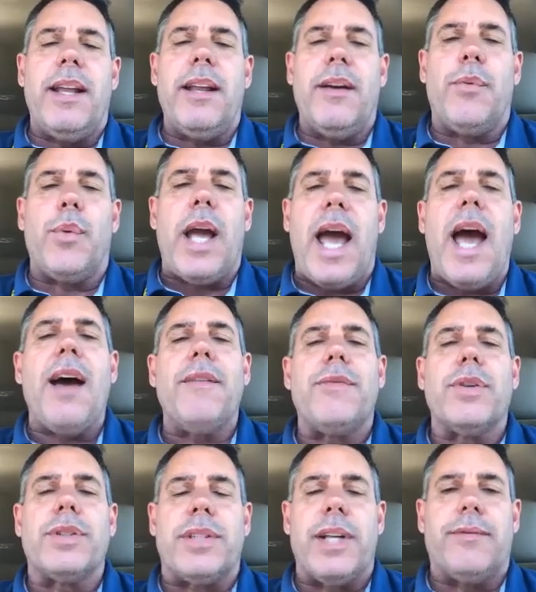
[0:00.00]
if we have
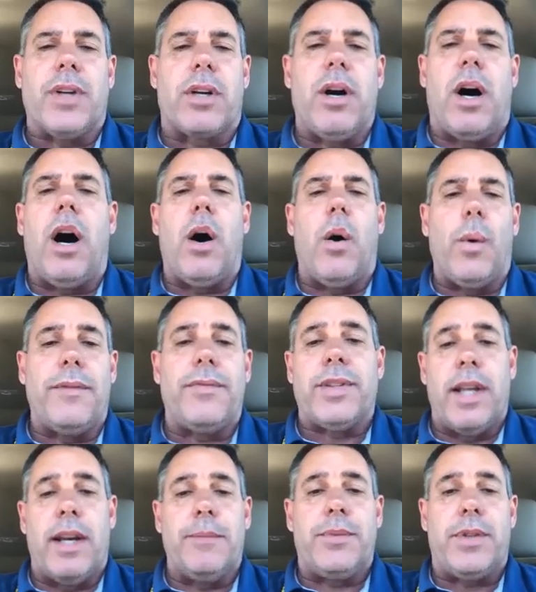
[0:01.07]
received a call, we've
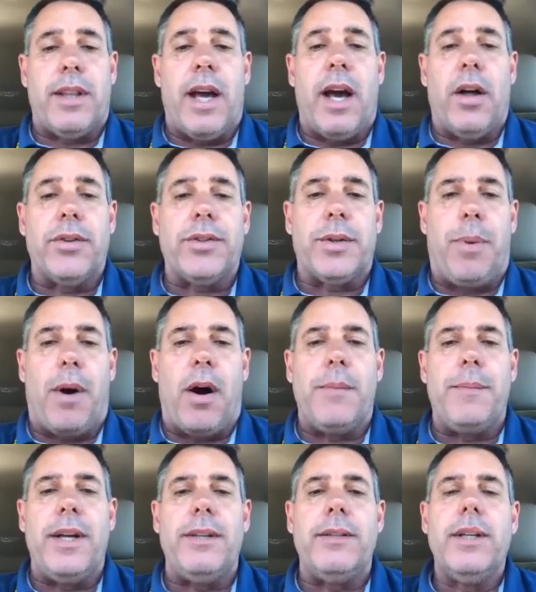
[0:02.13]
sent them to the health
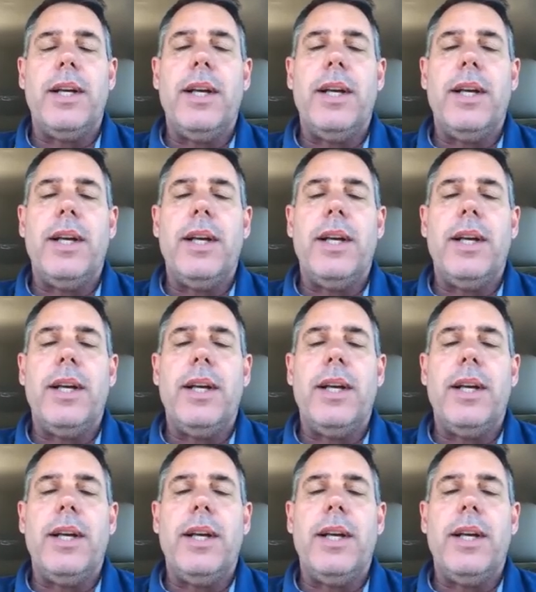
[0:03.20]
department.